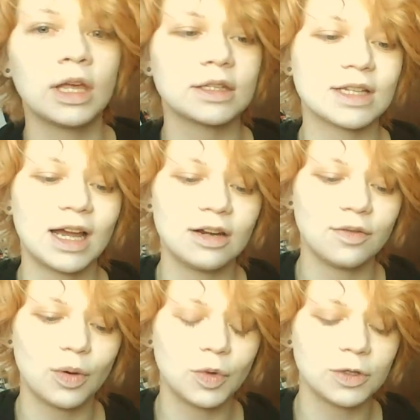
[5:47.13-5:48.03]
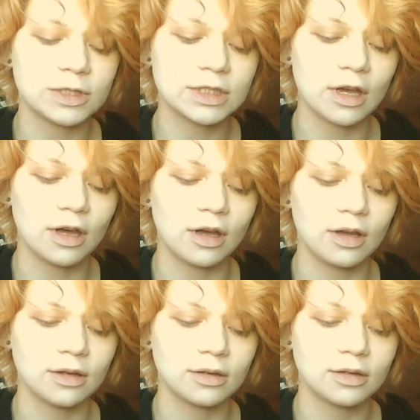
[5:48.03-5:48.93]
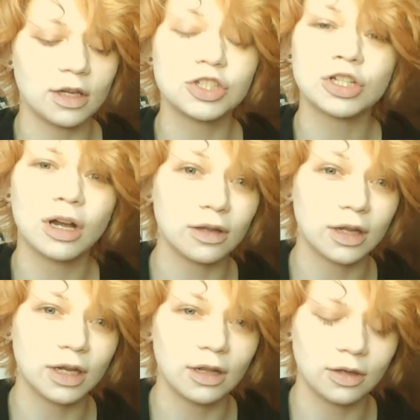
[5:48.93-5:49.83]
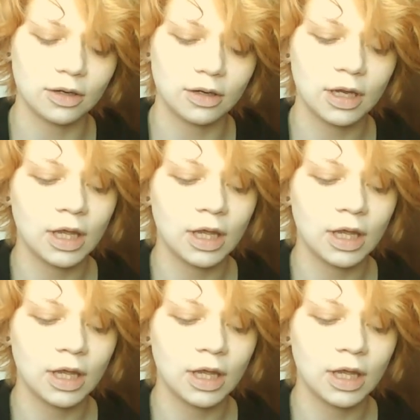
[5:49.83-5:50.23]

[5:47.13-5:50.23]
It's kind of almost a chocolate color,